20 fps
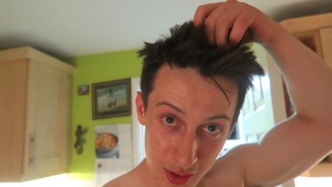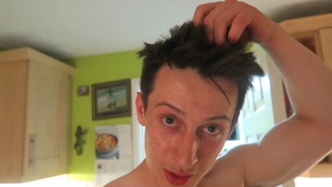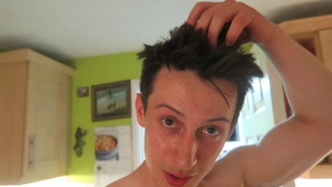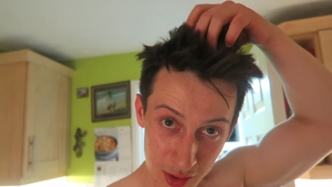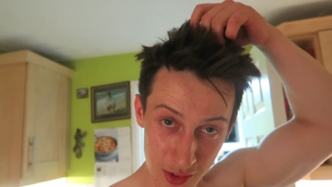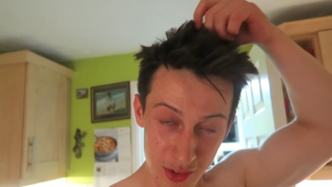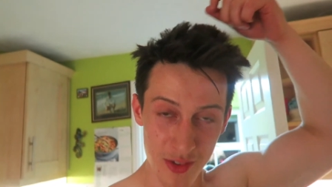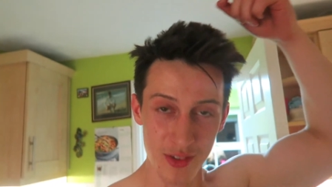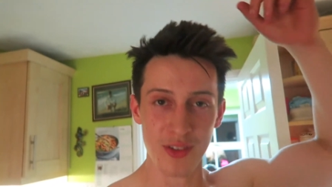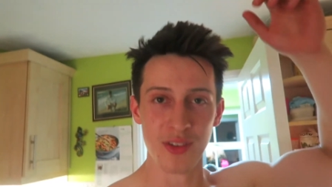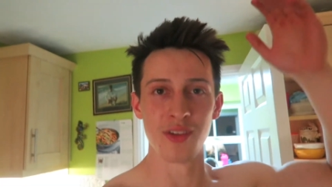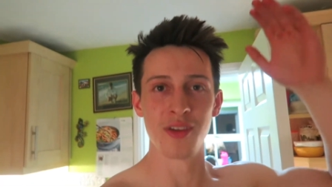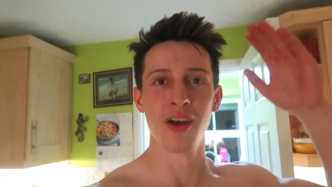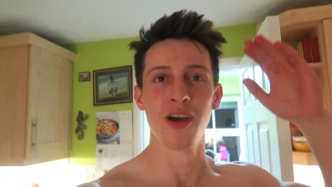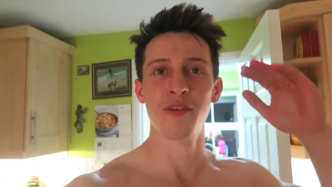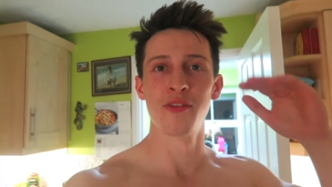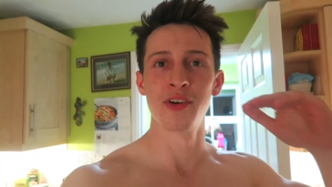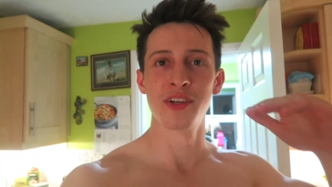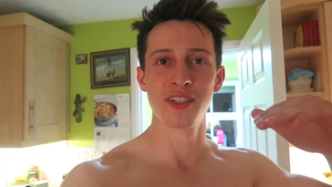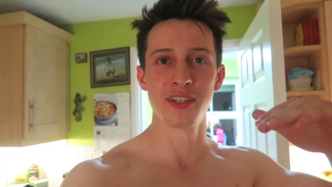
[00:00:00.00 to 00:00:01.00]
because
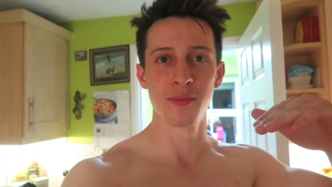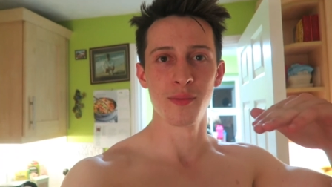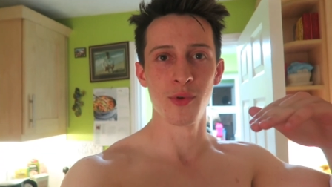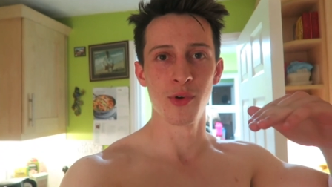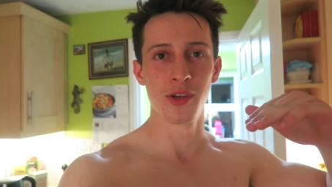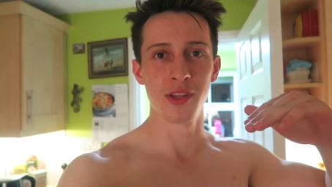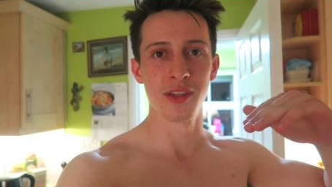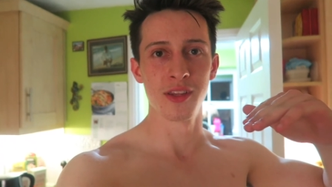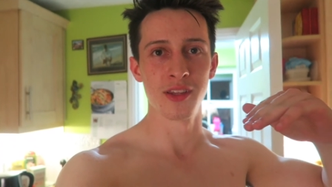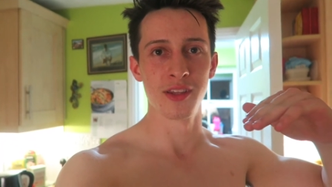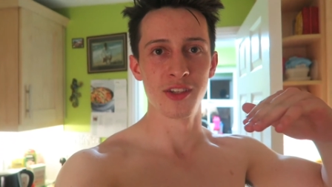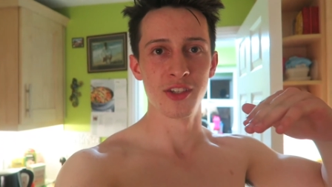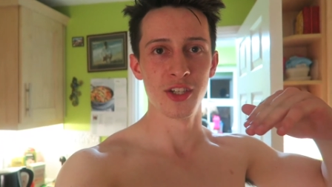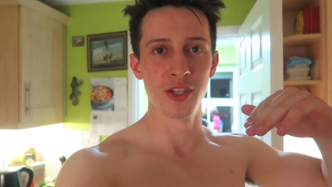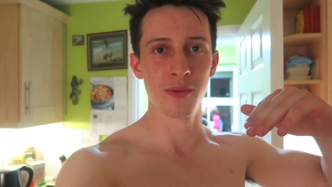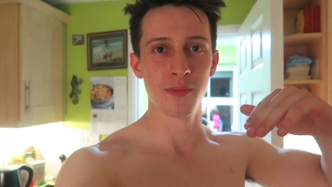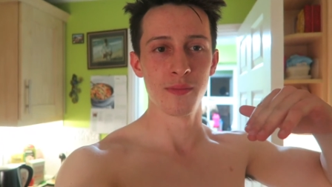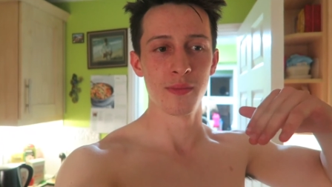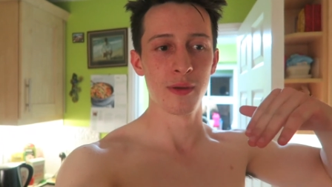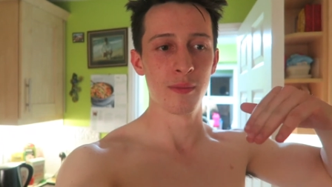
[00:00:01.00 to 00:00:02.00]
I reach that point in the
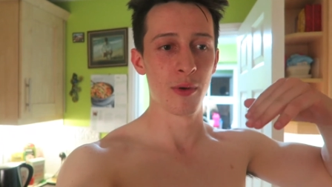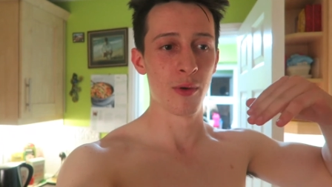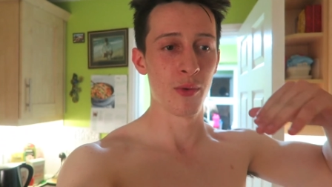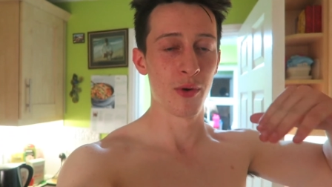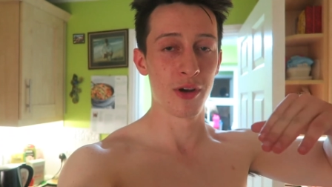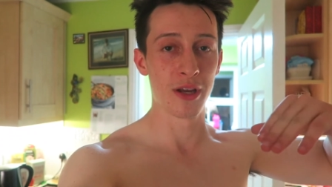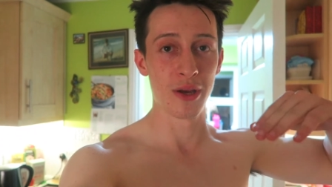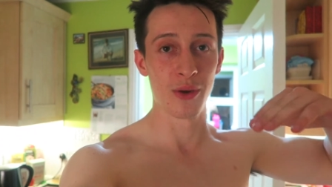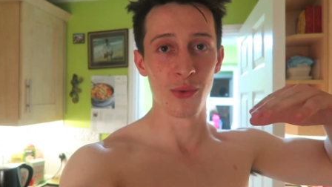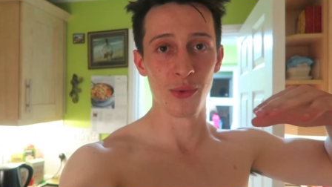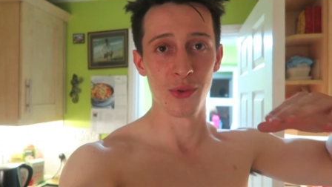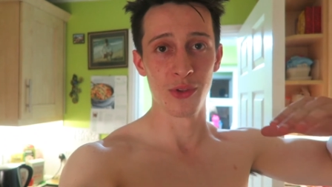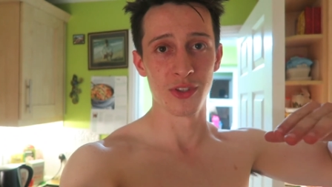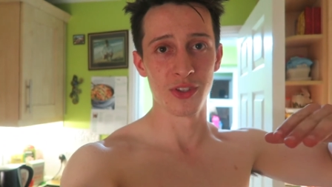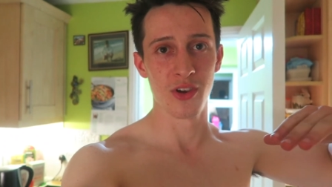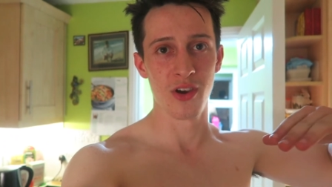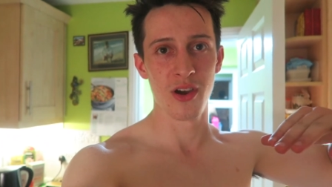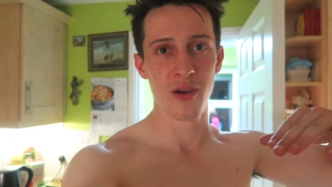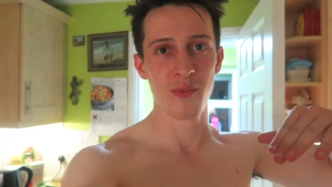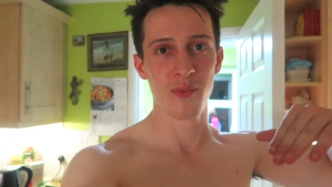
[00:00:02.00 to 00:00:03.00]
gym in my workout all the
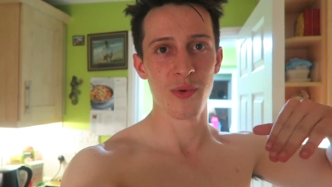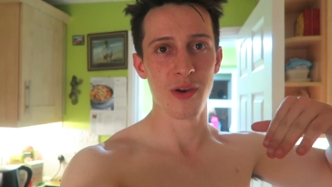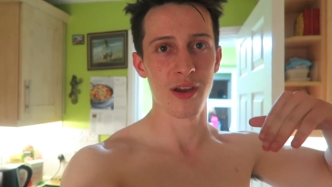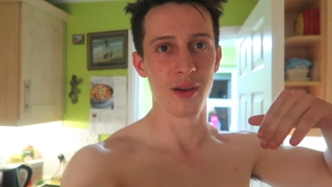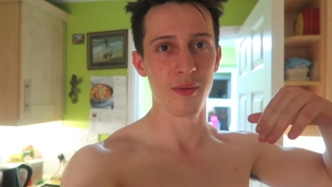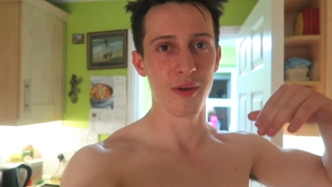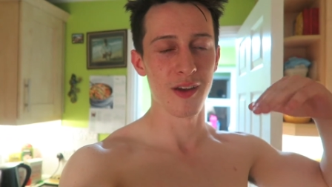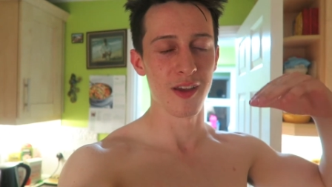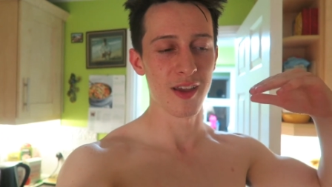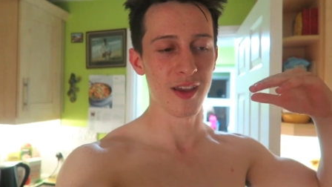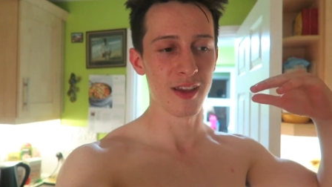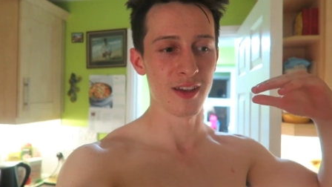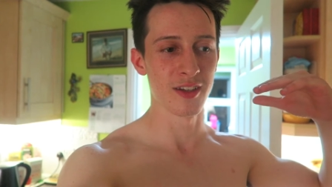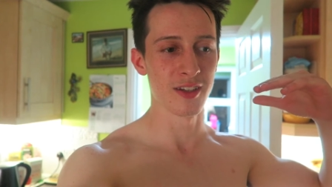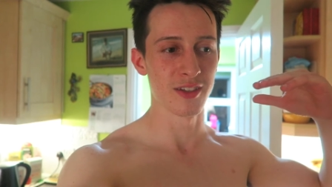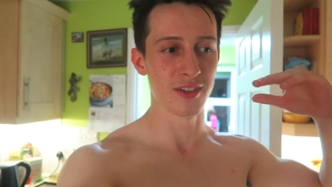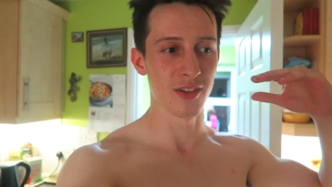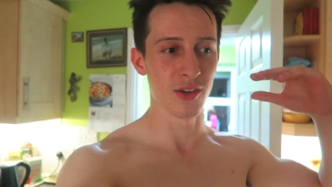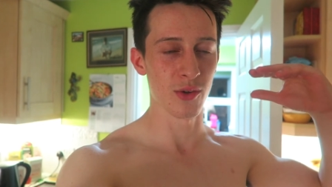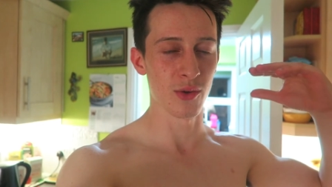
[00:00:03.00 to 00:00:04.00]
time where my hair
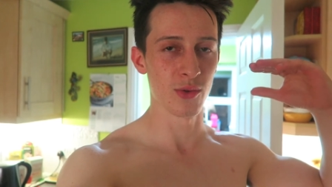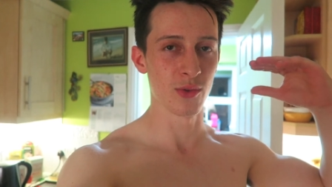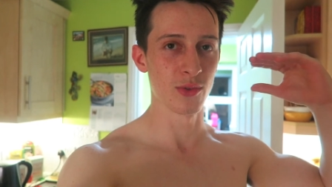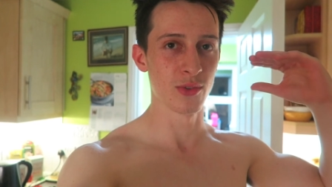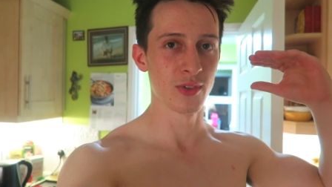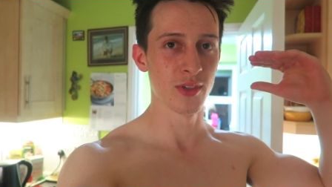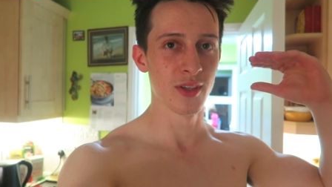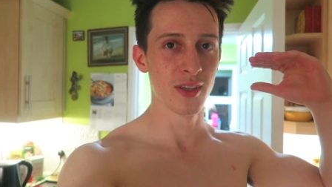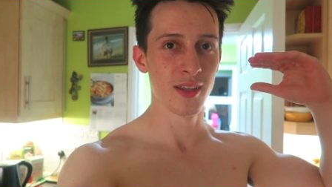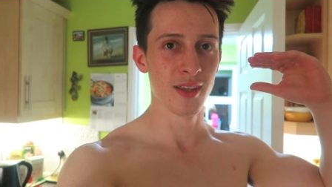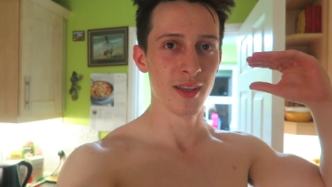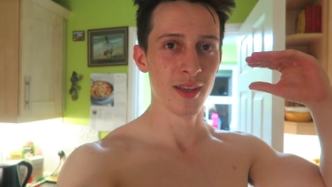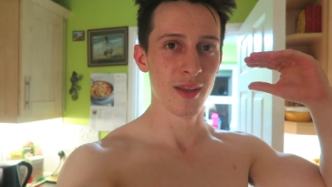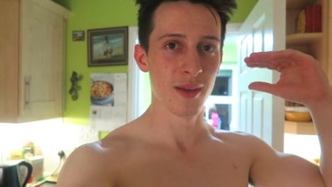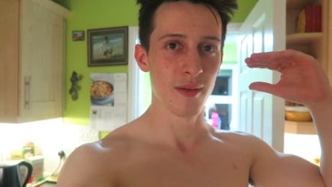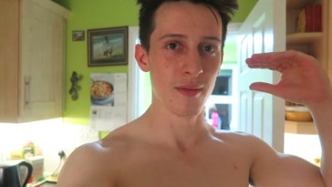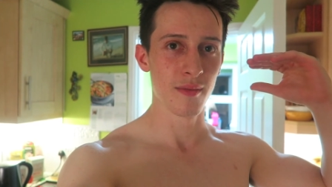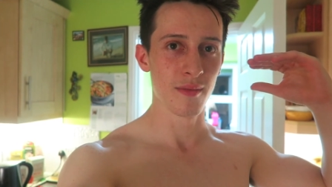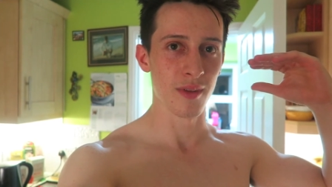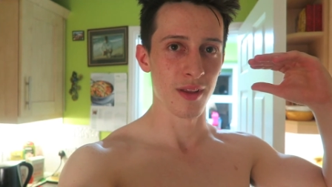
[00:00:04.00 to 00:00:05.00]
just goes
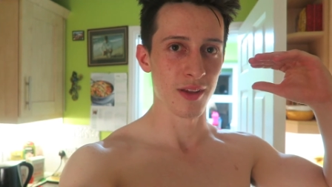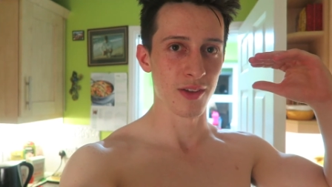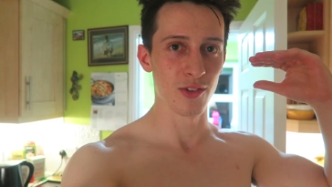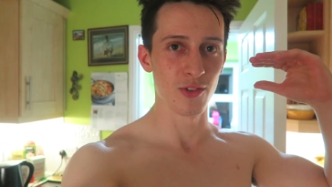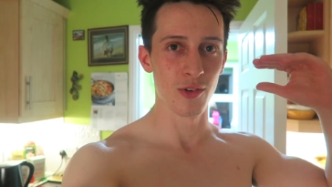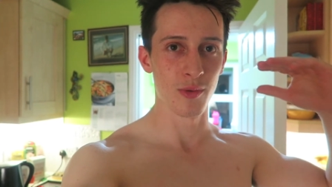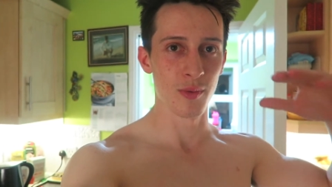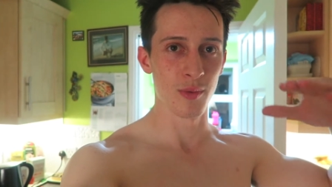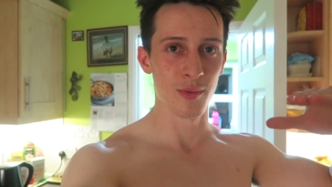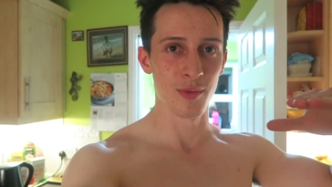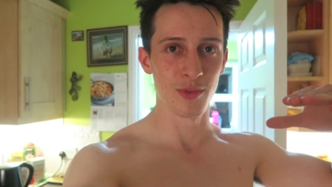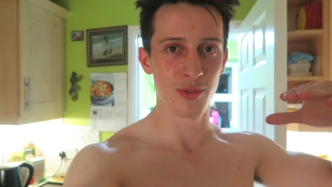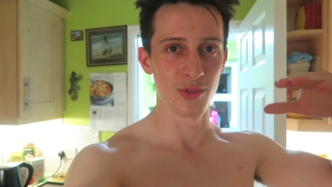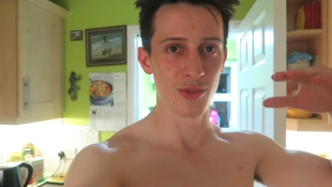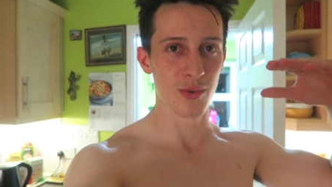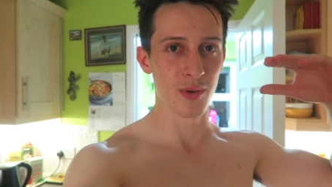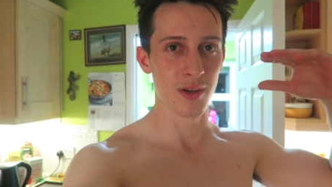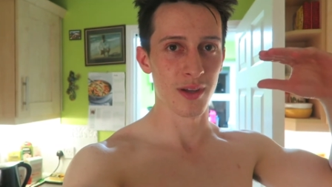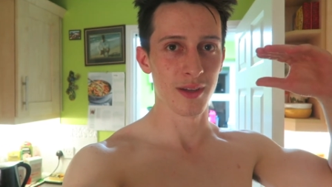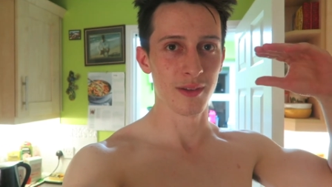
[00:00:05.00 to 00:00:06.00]
like dripping with
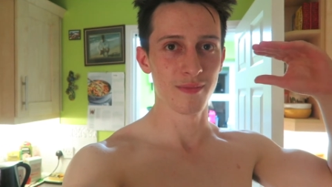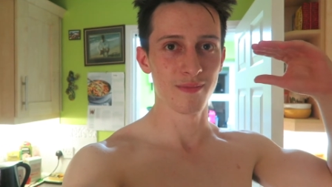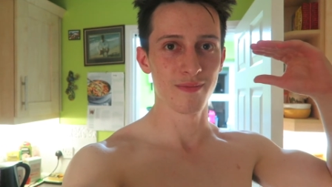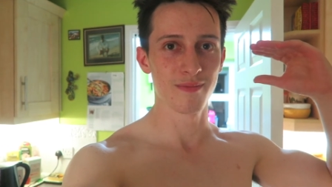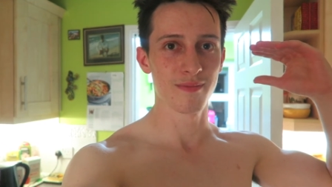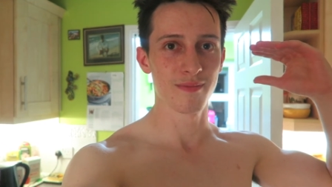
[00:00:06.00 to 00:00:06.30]
sweat